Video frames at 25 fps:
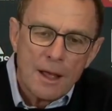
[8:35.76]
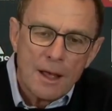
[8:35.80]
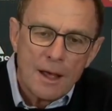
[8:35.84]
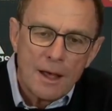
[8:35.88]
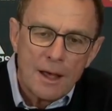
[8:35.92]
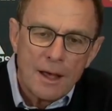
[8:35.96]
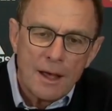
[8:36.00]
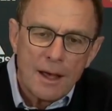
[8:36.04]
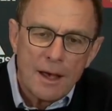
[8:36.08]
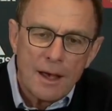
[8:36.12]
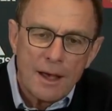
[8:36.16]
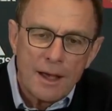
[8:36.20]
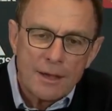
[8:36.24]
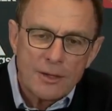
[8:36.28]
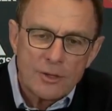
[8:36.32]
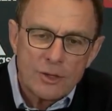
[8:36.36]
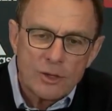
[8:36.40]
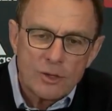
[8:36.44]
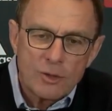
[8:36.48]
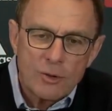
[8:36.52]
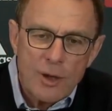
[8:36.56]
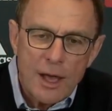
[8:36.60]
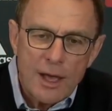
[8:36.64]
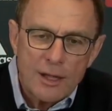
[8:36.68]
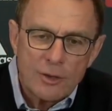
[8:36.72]
and
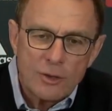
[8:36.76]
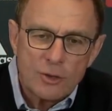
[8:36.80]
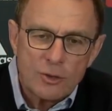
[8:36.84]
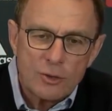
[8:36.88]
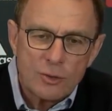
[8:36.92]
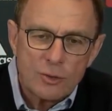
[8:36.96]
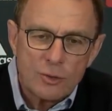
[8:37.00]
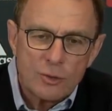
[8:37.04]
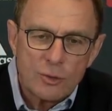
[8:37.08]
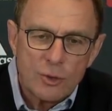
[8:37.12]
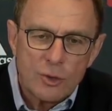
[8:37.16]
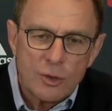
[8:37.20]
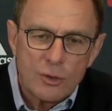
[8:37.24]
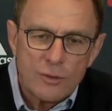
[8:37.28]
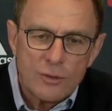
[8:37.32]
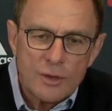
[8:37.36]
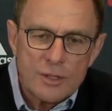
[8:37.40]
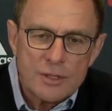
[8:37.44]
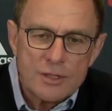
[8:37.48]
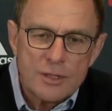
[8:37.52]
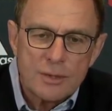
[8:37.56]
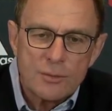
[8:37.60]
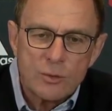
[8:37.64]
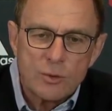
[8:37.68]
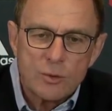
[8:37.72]
tried to
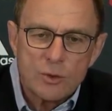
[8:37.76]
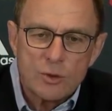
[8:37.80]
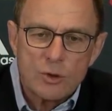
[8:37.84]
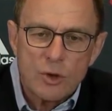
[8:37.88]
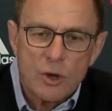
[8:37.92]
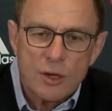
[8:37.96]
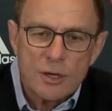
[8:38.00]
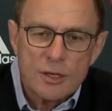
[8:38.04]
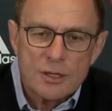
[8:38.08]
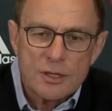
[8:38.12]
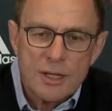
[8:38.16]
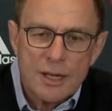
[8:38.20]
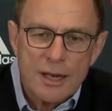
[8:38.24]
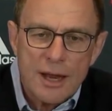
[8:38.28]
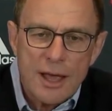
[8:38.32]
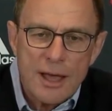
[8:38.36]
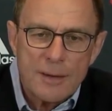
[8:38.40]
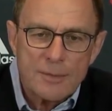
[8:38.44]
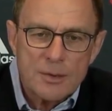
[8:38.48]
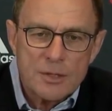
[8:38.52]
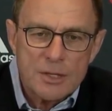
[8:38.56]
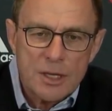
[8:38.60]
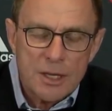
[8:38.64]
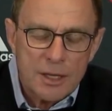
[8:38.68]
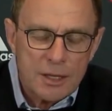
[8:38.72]
convince him to join us at
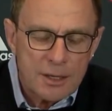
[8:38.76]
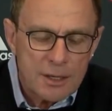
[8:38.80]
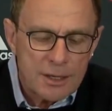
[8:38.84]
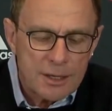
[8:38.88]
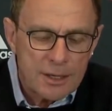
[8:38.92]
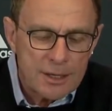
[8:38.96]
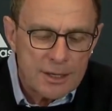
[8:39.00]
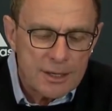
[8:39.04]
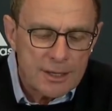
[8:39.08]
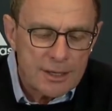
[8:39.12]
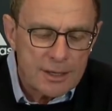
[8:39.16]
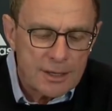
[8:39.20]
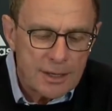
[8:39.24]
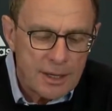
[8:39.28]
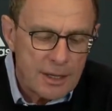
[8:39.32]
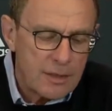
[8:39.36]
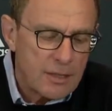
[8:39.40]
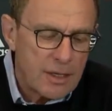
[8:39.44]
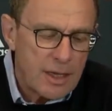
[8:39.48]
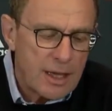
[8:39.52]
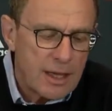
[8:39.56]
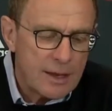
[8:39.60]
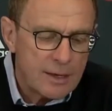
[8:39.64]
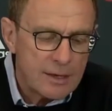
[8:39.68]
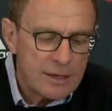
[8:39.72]
Leipzig.
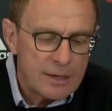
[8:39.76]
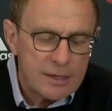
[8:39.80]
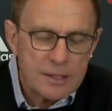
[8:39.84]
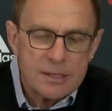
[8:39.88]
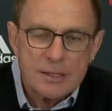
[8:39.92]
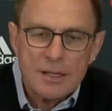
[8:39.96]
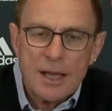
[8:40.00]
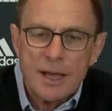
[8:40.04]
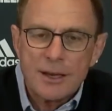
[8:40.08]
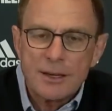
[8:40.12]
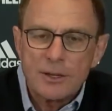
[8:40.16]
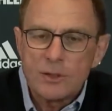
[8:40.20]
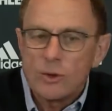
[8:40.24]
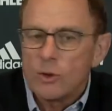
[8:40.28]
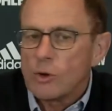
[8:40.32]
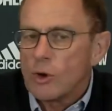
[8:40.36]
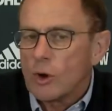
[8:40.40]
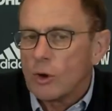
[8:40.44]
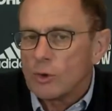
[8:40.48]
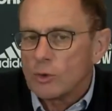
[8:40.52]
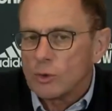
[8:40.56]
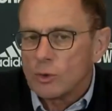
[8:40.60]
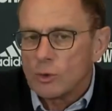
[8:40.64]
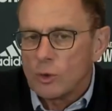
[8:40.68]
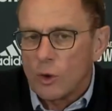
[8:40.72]
In the end, he decided to
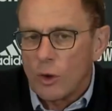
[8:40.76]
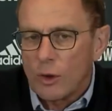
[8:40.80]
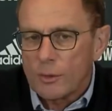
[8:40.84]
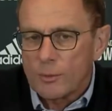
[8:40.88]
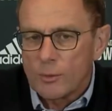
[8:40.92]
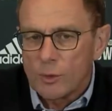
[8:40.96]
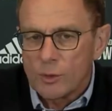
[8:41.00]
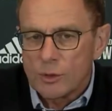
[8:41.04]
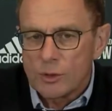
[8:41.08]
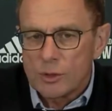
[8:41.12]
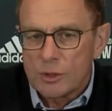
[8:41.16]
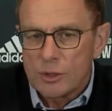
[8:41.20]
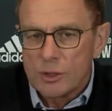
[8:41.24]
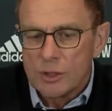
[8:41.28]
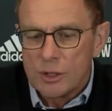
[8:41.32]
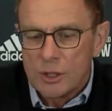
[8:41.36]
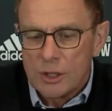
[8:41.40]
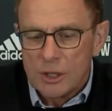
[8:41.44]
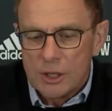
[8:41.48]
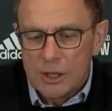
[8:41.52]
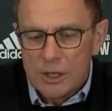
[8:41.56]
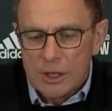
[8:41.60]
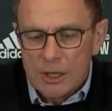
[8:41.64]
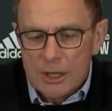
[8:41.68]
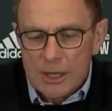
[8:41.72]
go to Dortmund
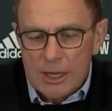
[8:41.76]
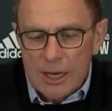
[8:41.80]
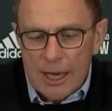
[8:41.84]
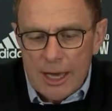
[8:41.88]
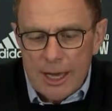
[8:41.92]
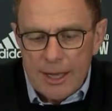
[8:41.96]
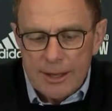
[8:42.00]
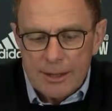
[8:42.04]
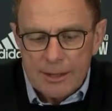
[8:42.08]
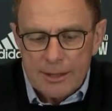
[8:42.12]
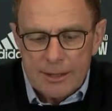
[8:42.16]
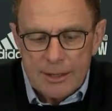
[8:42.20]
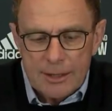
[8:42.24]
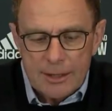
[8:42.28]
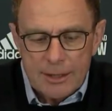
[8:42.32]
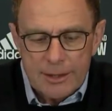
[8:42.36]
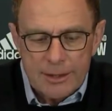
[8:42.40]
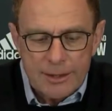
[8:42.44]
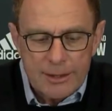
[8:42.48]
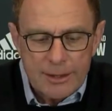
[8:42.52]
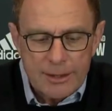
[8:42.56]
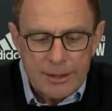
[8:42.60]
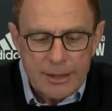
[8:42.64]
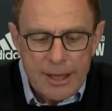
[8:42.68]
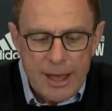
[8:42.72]
and
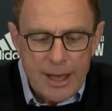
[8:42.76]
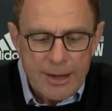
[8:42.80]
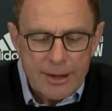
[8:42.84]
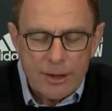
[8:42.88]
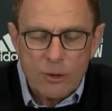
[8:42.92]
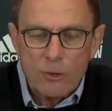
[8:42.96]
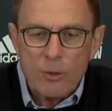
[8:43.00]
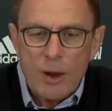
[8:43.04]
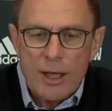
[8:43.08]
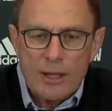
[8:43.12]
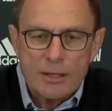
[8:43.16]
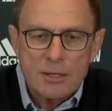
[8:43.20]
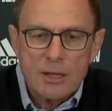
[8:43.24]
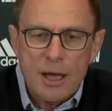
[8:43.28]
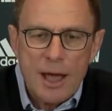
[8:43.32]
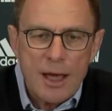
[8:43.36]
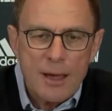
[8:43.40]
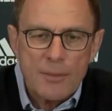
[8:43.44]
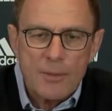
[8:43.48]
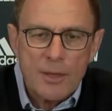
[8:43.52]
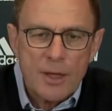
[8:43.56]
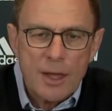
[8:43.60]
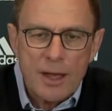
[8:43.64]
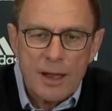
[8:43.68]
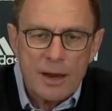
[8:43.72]
had a great
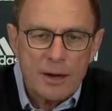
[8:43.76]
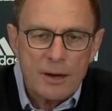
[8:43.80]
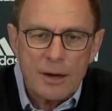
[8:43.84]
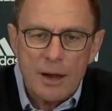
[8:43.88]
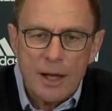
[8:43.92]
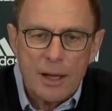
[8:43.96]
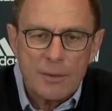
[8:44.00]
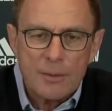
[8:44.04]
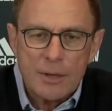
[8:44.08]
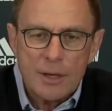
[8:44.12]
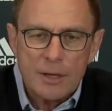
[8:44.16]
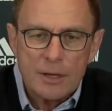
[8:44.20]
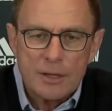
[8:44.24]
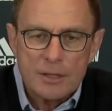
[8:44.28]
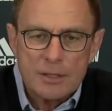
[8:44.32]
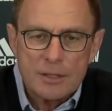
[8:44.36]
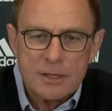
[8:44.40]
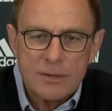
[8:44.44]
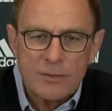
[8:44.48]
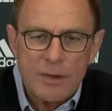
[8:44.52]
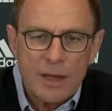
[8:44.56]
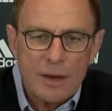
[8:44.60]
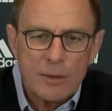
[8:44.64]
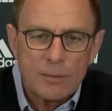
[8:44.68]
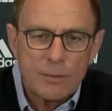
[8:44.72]
time there. I mean, his
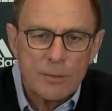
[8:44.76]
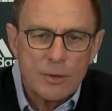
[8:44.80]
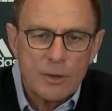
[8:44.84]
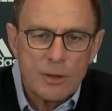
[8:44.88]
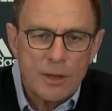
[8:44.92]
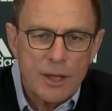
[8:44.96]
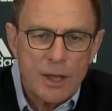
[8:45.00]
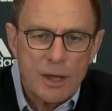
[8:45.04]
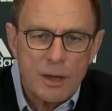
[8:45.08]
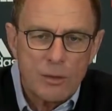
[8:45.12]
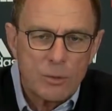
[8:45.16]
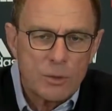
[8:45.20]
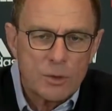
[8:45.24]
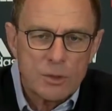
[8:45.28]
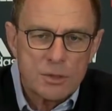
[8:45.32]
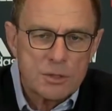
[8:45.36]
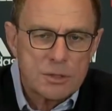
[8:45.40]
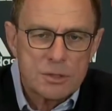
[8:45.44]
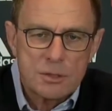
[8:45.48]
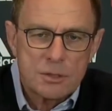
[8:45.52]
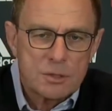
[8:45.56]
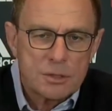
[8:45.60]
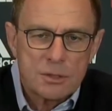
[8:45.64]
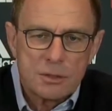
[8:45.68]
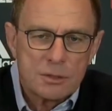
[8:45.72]
development there
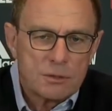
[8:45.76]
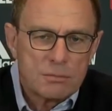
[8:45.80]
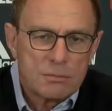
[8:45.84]
was,